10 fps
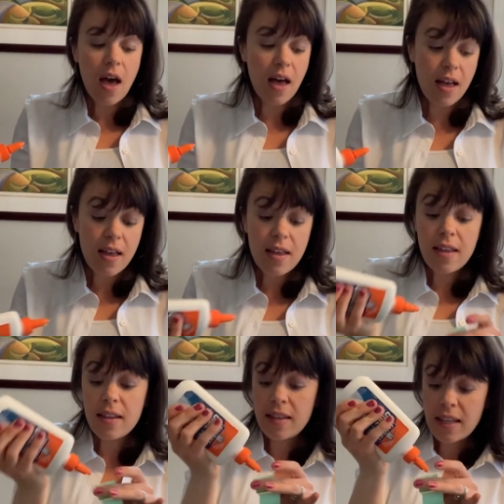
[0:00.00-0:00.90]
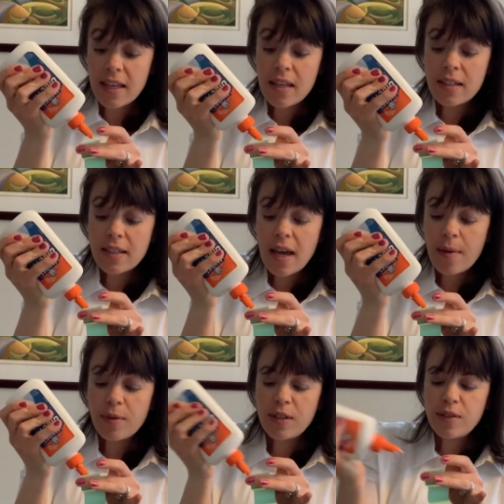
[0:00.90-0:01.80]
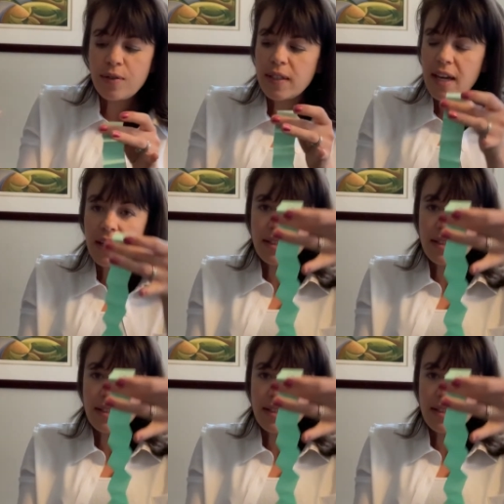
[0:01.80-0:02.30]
a little tab will do ya,